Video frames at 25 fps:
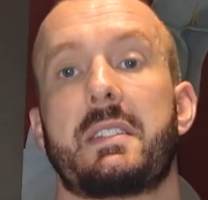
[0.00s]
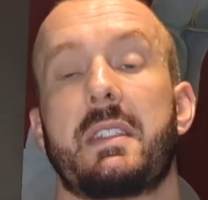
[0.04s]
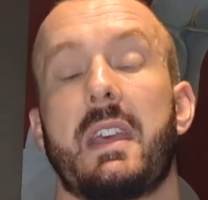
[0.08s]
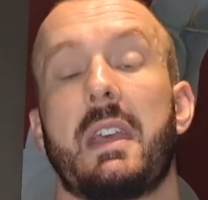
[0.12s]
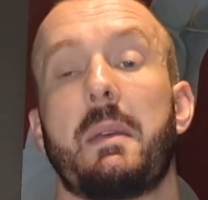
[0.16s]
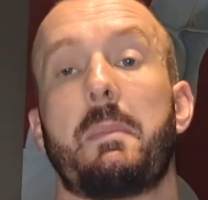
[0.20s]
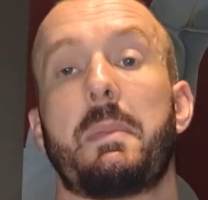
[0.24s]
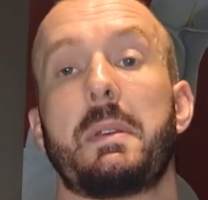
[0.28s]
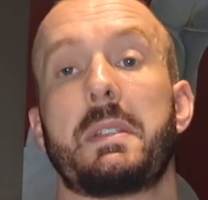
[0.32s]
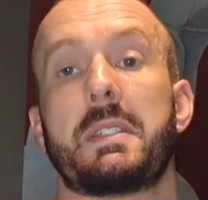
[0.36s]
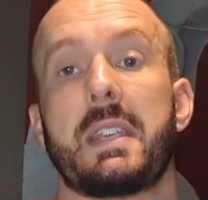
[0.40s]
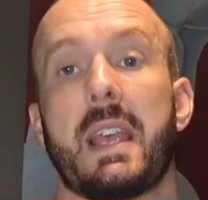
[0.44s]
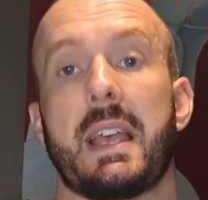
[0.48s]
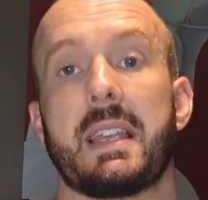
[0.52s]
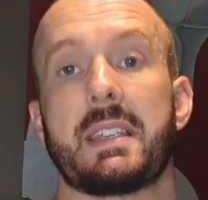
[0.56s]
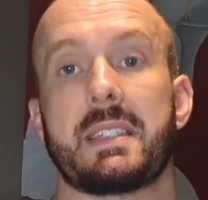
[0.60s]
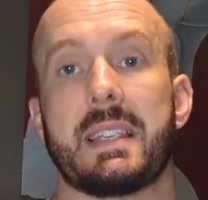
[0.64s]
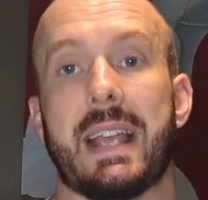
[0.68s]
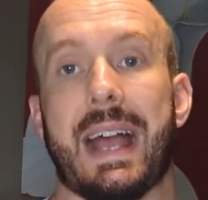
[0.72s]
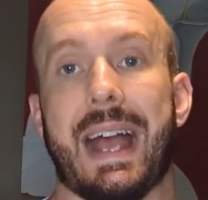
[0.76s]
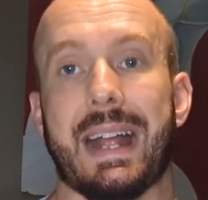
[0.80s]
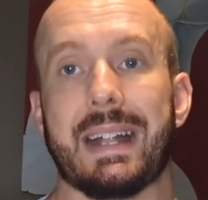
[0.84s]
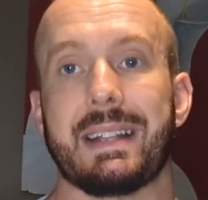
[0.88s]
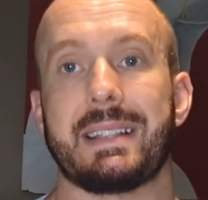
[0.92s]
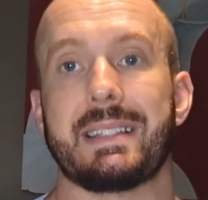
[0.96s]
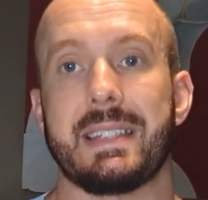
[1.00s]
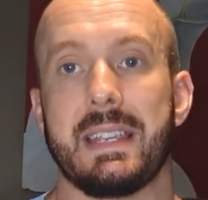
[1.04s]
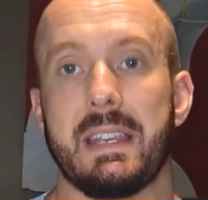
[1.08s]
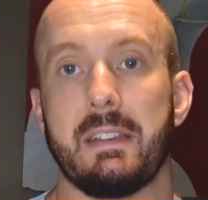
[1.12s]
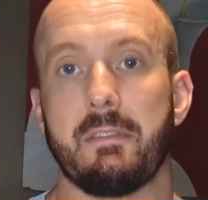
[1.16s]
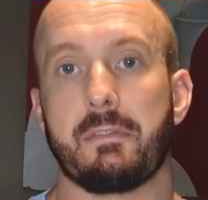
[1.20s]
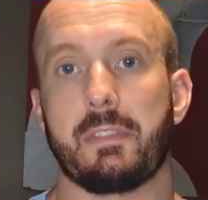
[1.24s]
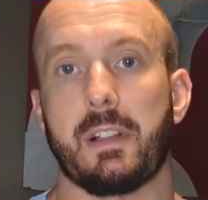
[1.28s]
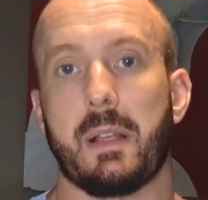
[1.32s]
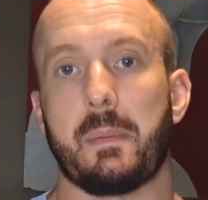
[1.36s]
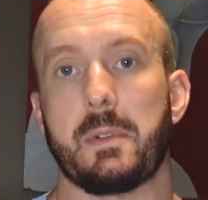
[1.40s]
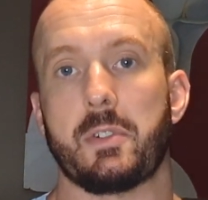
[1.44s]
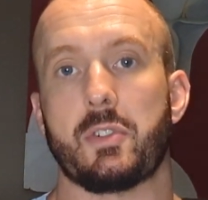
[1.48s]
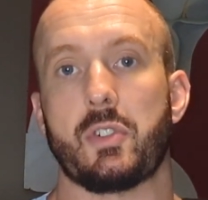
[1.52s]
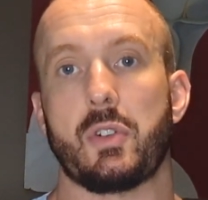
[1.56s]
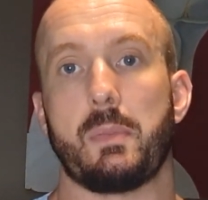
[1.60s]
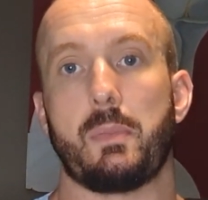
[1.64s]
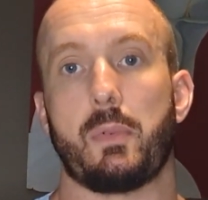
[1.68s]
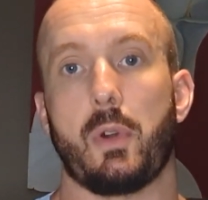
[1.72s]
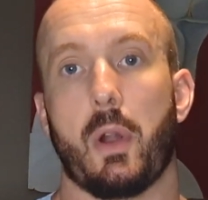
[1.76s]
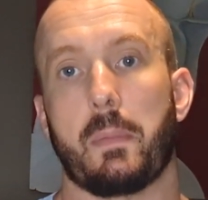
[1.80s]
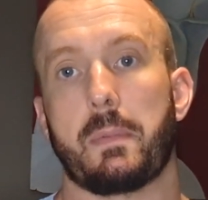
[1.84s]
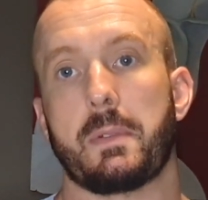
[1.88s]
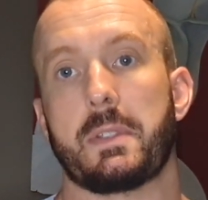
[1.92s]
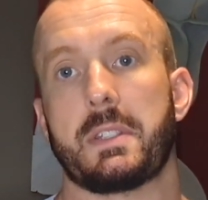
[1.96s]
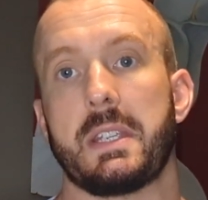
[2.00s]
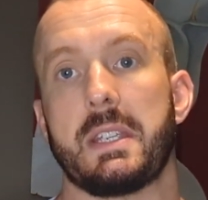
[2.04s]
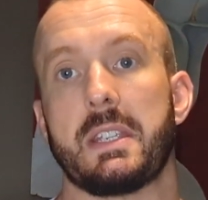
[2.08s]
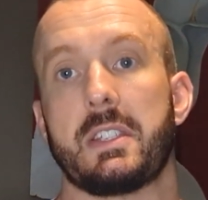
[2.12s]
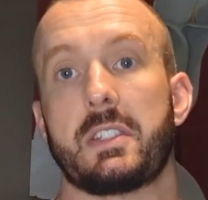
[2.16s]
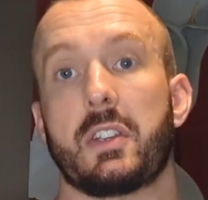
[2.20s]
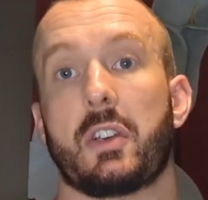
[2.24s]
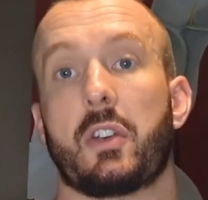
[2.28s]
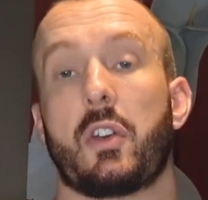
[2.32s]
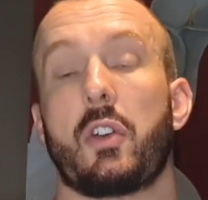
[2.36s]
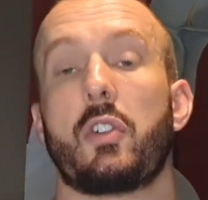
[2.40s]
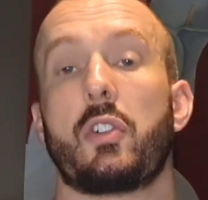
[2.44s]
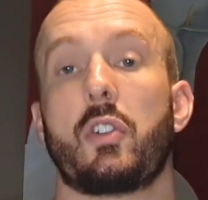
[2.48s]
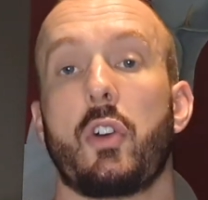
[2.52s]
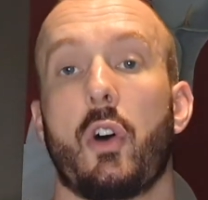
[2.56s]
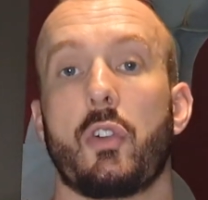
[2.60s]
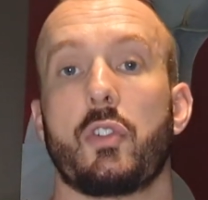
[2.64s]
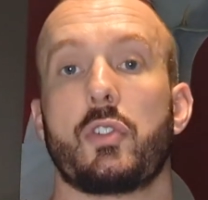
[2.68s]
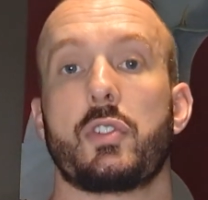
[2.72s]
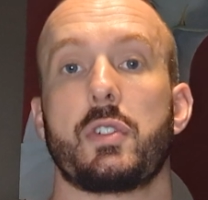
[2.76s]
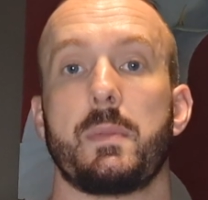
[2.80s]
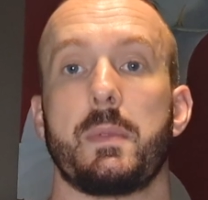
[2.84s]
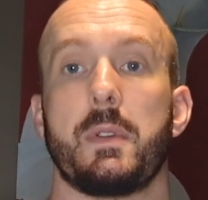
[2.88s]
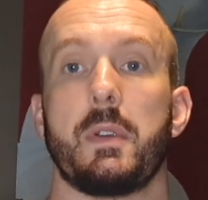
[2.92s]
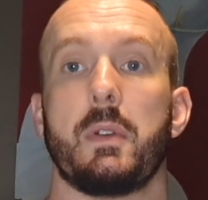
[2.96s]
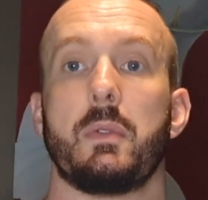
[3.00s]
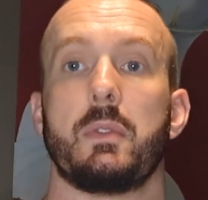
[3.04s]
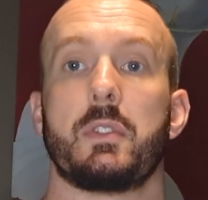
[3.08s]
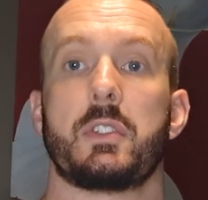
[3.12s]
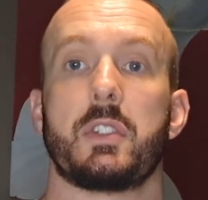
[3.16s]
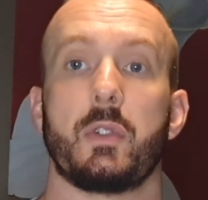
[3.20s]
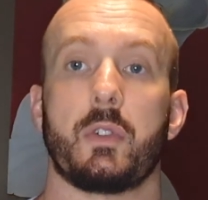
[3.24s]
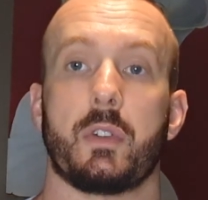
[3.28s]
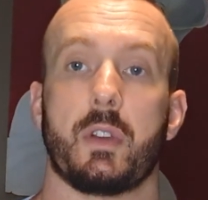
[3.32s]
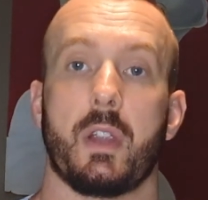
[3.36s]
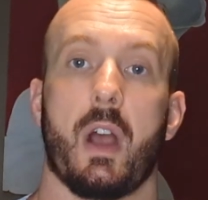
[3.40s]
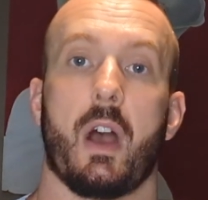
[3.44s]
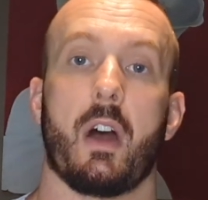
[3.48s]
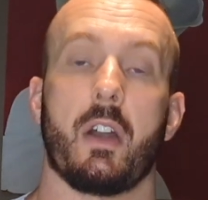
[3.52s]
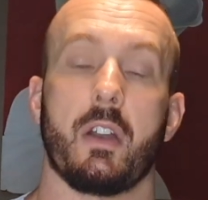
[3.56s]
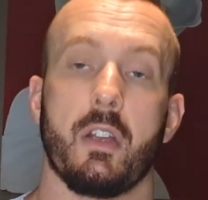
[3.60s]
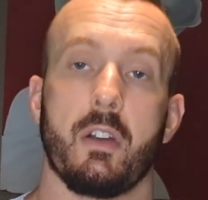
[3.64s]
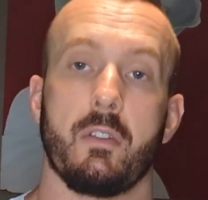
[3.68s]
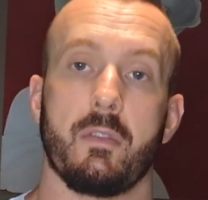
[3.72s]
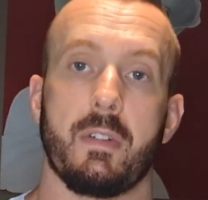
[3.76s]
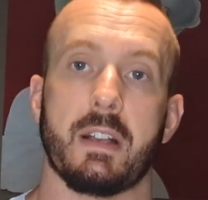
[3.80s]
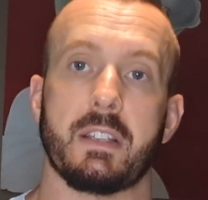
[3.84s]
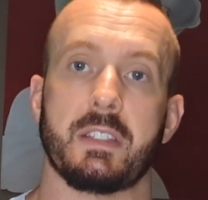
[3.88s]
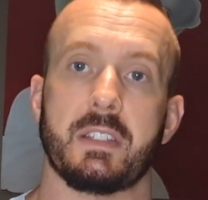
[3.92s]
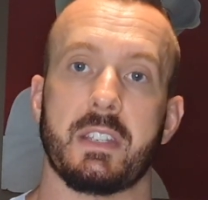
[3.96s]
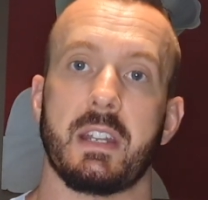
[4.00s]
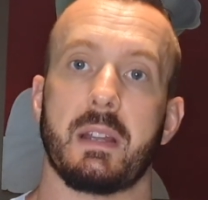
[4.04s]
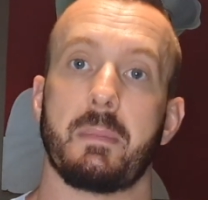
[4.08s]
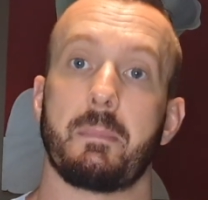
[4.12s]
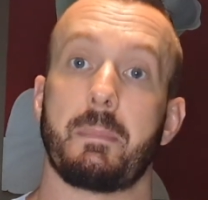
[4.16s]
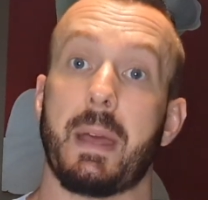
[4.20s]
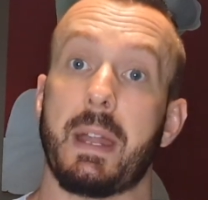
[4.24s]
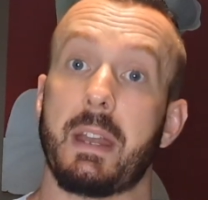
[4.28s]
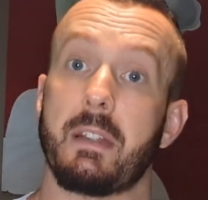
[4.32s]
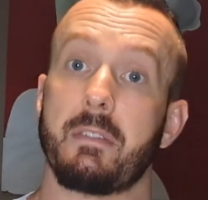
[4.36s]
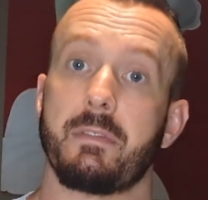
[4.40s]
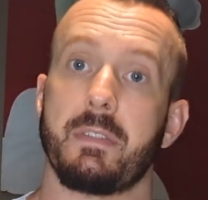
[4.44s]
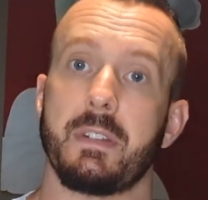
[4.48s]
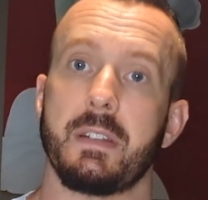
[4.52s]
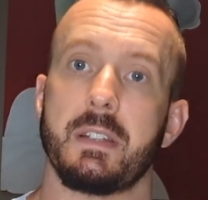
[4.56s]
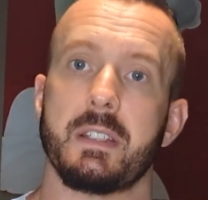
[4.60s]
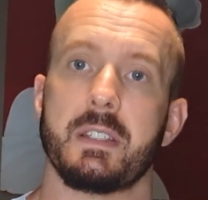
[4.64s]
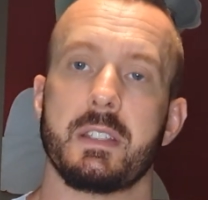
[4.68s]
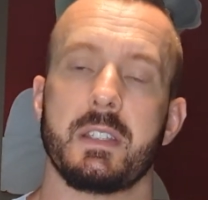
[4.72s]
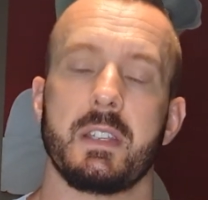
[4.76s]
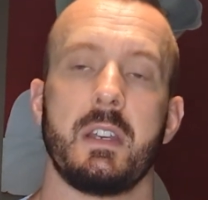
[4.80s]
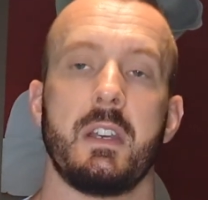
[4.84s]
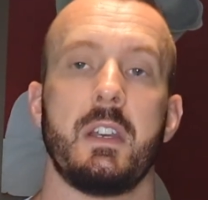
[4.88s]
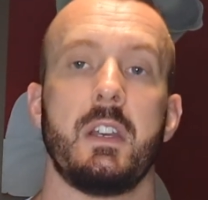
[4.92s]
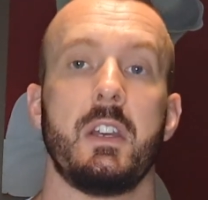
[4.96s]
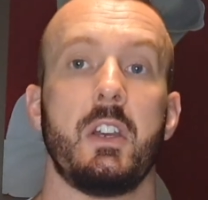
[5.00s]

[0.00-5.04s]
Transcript: They possess anti-inflammatory properties, so can contribute to cardiovascular benefits.